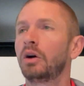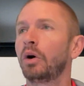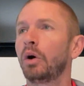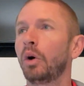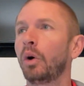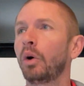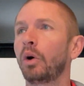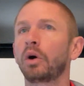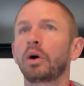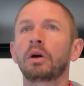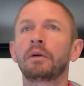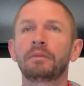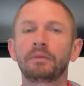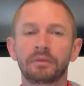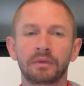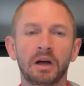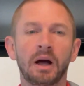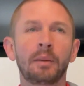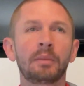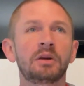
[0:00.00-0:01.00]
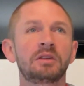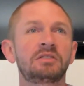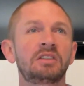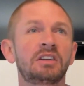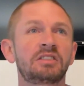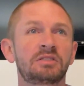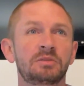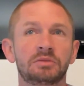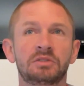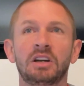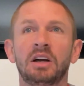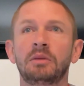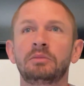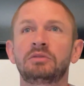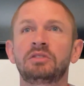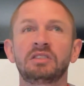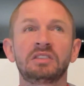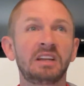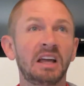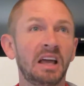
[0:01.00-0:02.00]
Or I'm going to take some time
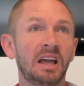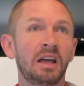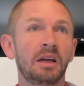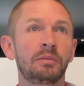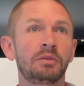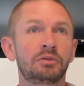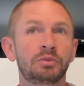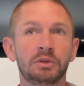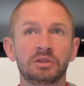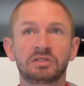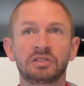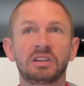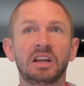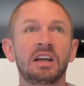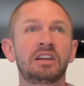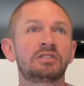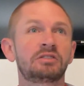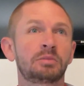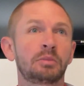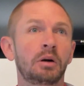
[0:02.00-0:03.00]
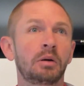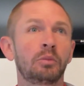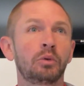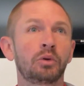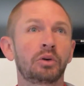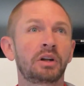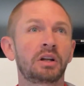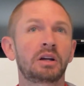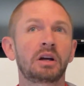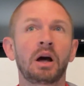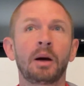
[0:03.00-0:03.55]
today, between today and tomorrow morning.